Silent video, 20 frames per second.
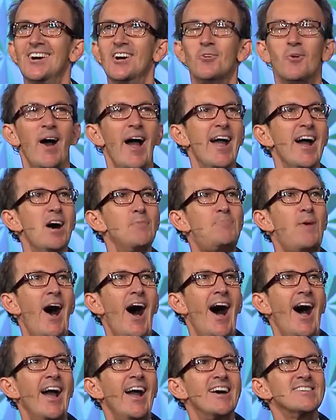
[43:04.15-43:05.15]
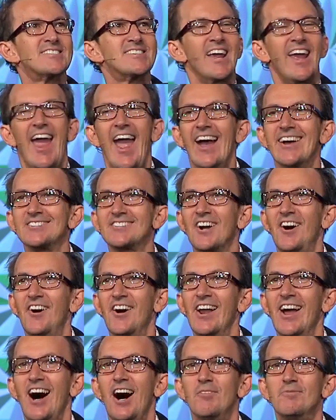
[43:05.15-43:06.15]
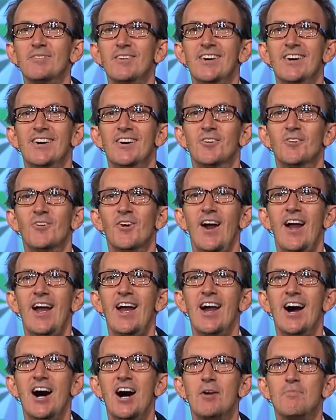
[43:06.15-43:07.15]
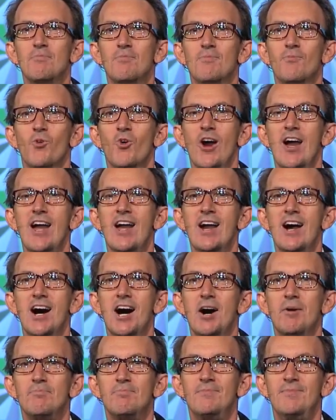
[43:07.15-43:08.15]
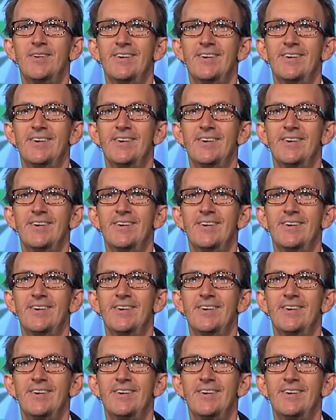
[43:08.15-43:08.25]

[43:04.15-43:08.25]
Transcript: Way up high. I see hands going up. Way up, way up.